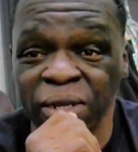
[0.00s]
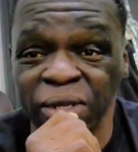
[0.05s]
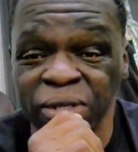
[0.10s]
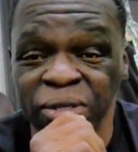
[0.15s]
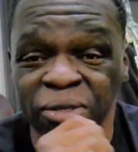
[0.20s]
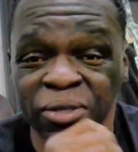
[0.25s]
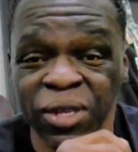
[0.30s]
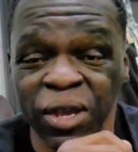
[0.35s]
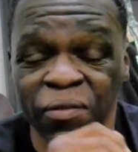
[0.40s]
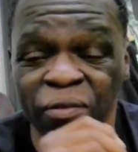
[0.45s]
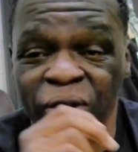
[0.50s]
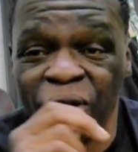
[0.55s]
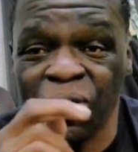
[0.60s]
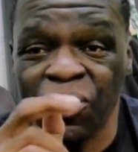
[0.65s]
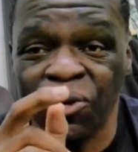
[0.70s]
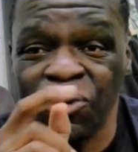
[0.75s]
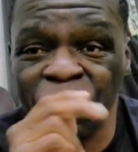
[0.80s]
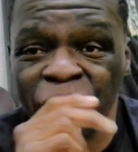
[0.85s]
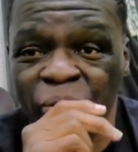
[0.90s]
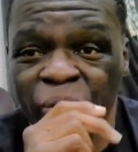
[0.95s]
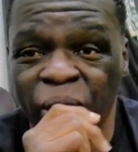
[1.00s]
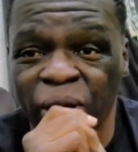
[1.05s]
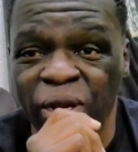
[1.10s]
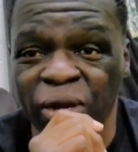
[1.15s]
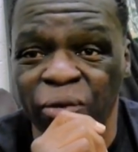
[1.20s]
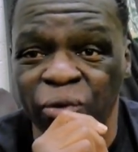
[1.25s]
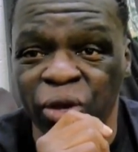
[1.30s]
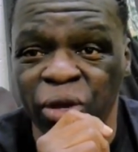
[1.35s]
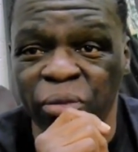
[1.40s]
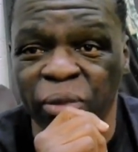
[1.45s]
You never owe he nobody a
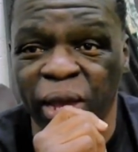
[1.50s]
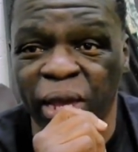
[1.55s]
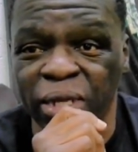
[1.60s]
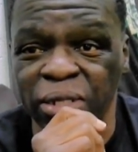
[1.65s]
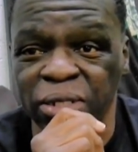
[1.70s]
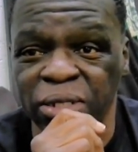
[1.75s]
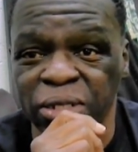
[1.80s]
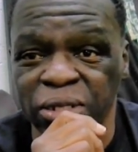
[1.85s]
rematch.